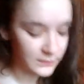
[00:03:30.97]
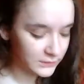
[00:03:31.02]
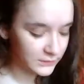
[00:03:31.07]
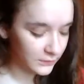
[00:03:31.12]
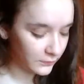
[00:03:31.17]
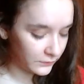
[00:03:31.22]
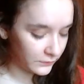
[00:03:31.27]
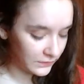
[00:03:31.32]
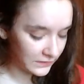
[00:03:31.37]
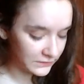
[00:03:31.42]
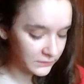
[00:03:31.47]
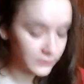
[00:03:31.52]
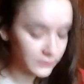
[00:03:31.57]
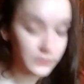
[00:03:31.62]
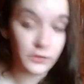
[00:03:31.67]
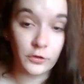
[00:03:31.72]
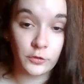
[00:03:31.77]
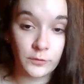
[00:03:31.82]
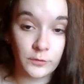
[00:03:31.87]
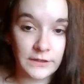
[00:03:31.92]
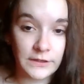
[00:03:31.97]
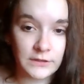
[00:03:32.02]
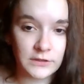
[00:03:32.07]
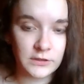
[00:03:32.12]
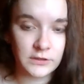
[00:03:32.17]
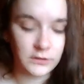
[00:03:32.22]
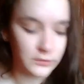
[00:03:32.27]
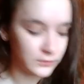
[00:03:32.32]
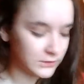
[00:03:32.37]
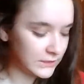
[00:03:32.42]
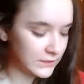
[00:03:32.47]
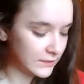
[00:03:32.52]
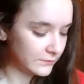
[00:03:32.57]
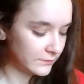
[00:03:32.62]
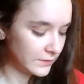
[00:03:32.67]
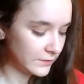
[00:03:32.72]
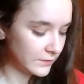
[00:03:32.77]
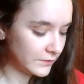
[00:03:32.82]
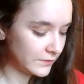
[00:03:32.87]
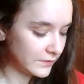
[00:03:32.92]
So these are the 3 exclusive.
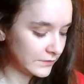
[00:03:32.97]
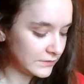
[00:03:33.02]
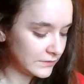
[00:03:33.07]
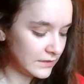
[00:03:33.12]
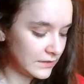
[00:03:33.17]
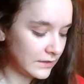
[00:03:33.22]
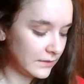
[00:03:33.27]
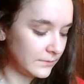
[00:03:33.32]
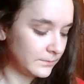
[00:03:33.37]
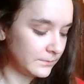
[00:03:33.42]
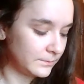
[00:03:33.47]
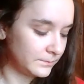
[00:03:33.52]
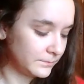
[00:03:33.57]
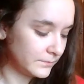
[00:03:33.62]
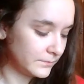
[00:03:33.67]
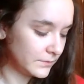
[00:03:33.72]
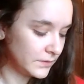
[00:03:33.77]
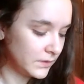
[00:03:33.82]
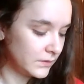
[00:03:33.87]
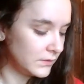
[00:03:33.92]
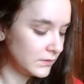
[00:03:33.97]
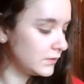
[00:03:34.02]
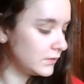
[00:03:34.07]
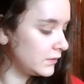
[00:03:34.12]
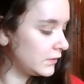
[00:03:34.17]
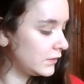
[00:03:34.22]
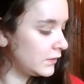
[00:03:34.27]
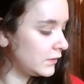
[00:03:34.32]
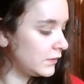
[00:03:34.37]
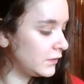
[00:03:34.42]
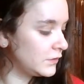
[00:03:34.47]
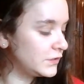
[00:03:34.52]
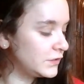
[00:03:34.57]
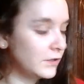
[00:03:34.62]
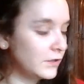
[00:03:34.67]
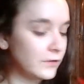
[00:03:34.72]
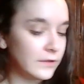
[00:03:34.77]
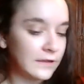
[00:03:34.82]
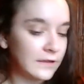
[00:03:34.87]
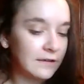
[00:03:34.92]
There is,
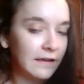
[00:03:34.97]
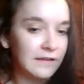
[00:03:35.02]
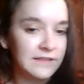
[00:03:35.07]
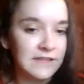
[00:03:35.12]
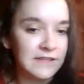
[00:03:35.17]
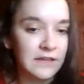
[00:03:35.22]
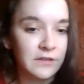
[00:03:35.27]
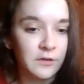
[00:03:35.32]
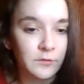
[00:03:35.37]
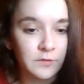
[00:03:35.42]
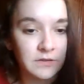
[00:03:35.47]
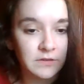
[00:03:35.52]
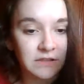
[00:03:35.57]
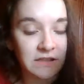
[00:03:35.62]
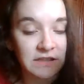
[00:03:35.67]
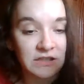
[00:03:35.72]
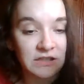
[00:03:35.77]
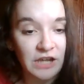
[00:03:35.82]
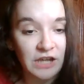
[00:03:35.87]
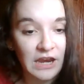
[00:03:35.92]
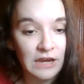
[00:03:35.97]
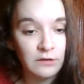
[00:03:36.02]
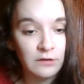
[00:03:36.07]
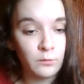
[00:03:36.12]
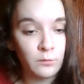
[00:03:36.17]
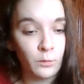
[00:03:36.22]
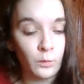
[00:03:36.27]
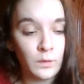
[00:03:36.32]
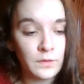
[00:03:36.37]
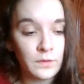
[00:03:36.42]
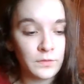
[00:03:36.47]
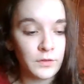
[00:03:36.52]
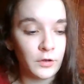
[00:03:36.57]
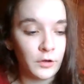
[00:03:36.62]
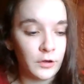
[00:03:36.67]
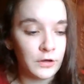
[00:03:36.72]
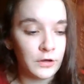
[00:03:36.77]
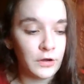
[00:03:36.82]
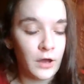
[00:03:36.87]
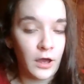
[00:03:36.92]
so like I said, there was Jane with the
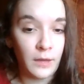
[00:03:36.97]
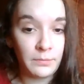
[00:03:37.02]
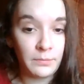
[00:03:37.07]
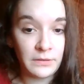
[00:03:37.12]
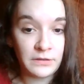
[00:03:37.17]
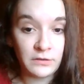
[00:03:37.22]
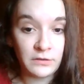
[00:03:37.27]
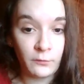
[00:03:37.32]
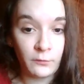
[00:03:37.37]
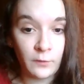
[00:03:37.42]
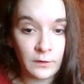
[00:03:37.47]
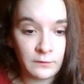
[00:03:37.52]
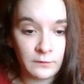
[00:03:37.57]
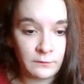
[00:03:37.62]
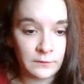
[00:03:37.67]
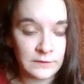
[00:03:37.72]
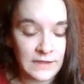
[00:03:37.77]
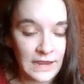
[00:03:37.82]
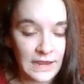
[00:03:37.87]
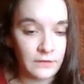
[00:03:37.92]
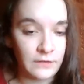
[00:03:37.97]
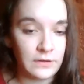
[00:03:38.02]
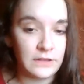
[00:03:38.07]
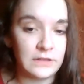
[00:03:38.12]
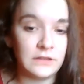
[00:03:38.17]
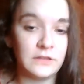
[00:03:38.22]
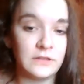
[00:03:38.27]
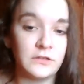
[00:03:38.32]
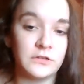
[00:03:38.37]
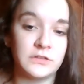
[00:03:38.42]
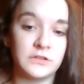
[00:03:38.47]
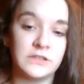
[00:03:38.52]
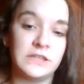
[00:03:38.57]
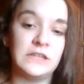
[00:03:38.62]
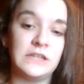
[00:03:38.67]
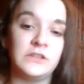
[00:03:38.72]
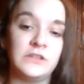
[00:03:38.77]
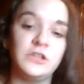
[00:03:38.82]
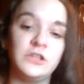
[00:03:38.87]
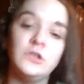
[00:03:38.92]
hood up and the one down, and then there's
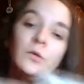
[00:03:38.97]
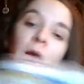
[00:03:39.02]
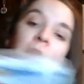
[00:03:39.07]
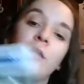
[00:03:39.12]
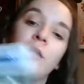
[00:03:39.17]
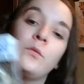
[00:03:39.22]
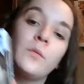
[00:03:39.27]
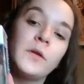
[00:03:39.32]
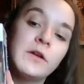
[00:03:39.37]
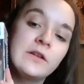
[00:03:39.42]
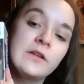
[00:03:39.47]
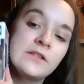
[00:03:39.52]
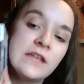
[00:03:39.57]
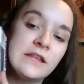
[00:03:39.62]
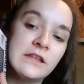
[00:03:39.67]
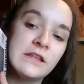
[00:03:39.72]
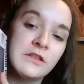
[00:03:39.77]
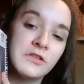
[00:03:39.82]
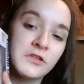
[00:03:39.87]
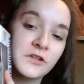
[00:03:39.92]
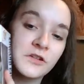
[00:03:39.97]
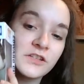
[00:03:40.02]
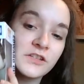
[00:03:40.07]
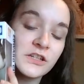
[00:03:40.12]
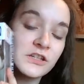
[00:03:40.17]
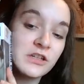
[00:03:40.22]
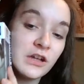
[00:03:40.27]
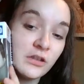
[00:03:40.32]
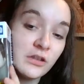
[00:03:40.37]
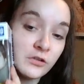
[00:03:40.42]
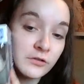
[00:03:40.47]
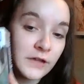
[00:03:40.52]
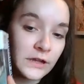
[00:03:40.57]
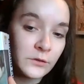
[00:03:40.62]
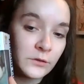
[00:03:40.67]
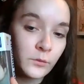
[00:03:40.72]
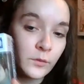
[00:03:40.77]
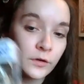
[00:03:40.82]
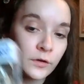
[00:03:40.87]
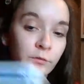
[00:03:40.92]
the 2 Edwards, and then there is another
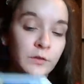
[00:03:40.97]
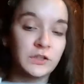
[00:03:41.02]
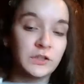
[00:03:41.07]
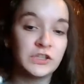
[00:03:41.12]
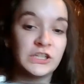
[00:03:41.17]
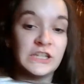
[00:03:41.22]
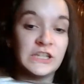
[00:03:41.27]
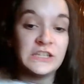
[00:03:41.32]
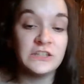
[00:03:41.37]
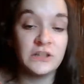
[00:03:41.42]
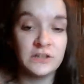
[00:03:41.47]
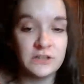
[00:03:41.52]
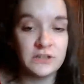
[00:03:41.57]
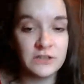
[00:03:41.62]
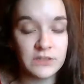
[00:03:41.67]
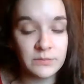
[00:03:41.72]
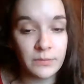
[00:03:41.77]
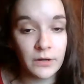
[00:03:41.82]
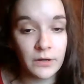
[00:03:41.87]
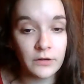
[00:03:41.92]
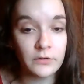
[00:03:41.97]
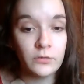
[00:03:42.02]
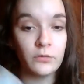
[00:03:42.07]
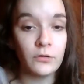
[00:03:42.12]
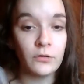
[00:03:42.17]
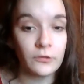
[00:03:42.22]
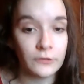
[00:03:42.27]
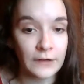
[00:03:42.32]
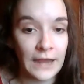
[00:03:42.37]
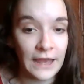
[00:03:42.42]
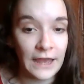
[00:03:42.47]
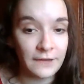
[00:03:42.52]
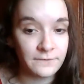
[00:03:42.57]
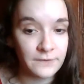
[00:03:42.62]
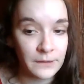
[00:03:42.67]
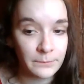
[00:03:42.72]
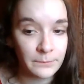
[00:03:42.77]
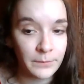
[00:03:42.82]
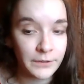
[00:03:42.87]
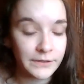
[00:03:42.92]
Edward, which he doesn't sparkle or have
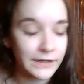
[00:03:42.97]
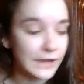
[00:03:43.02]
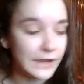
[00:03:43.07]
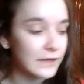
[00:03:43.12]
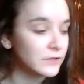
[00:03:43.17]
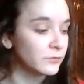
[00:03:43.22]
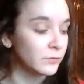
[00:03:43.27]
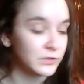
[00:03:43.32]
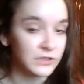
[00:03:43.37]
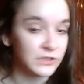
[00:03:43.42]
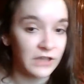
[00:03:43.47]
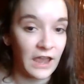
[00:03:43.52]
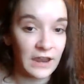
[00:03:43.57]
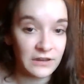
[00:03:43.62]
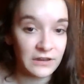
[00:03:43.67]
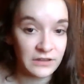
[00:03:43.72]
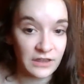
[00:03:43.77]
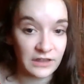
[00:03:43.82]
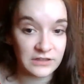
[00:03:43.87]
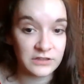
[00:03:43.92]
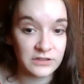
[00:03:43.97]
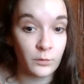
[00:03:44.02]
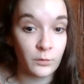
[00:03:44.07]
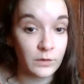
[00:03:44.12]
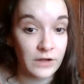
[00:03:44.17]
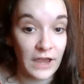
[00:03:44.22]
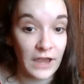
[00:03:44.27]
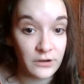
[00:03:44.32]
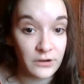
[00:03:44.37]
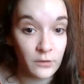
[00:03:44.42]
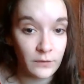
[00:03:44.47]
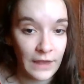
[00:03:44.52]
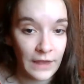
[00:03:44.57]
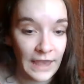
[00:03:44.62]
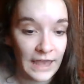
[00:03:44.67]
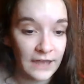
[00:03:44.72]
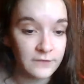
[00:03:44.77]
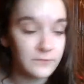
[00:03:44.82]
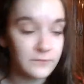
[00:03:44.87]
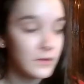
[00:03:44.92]
vampire eyes, which that's the one I don't
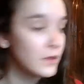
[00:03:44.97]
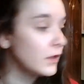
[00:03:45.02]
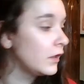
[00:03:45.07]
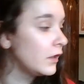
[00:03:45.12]
have.